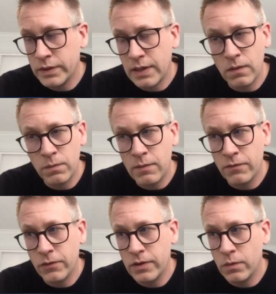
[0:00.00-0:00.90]
that will mean
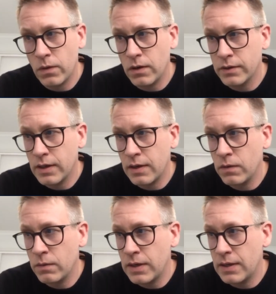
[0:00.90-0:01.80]
for the world. It
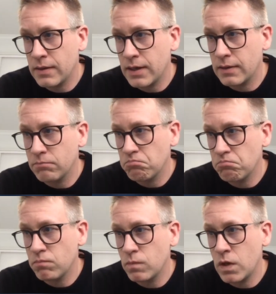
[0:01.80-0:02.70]
will mean that,
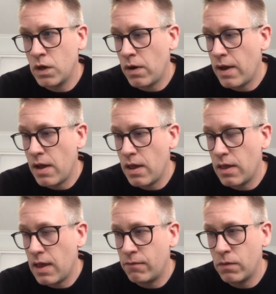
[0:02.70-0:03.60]

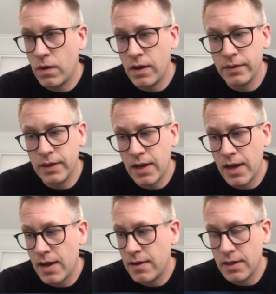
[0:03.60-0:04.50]
everyone that
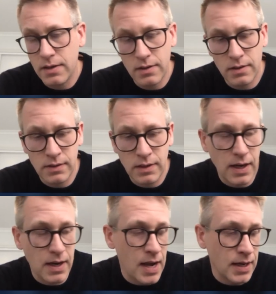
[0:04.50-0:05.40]
has
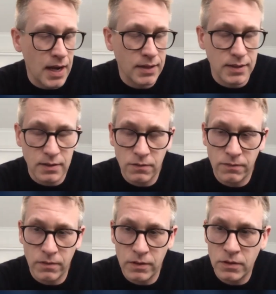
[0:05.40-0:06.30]
access
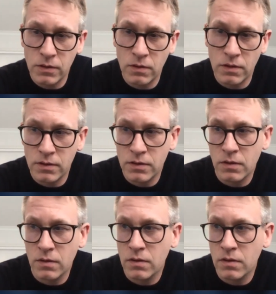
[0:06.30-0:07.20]

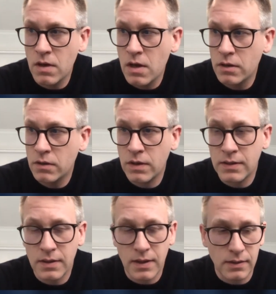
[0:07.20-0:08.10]
to
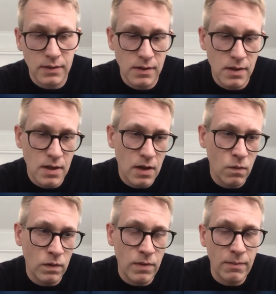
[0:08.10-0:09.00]
internet
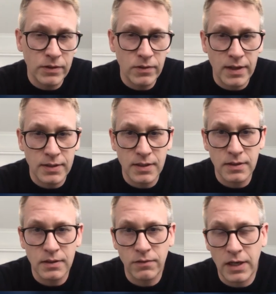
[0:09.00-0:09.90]
will be able to access
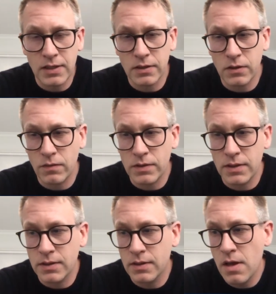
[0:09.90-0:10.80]
these financial
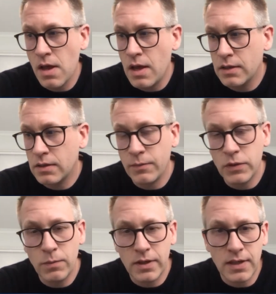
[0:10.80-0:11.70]
services. So I'm
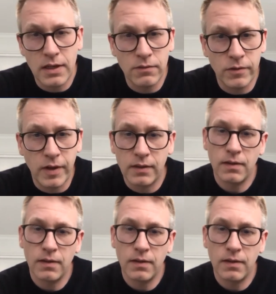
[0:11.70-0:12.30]
super excited for that.